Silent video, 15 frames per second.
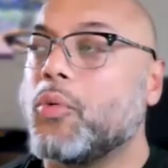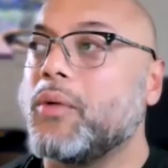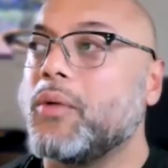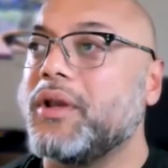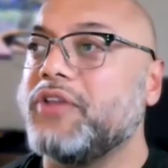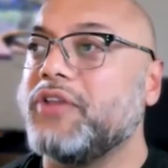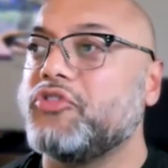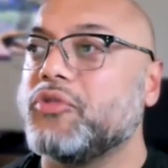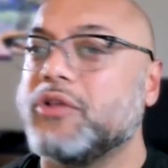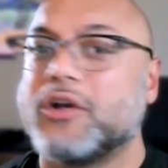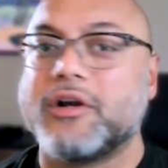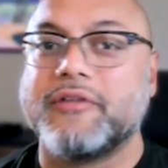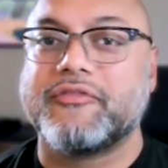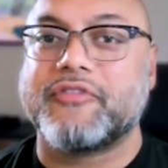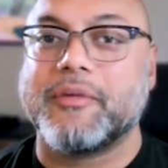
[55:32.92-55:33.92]
what did you
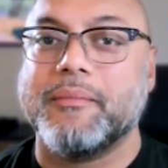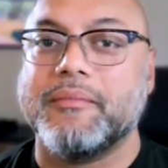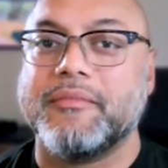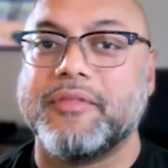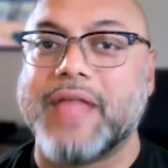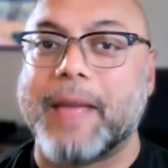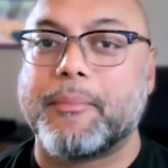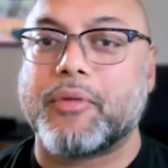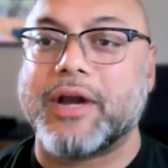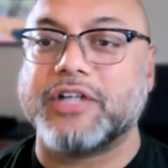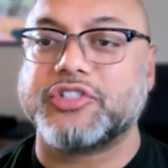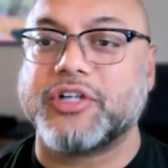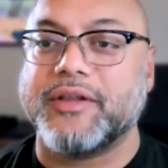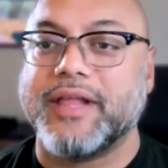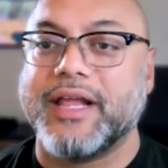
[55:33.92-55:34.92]
learn from that
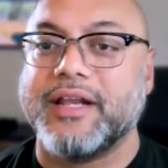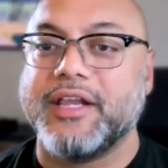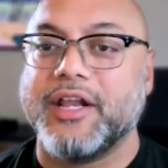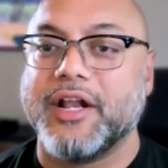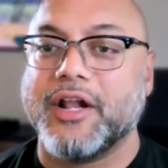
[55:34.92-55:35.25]
pressure that,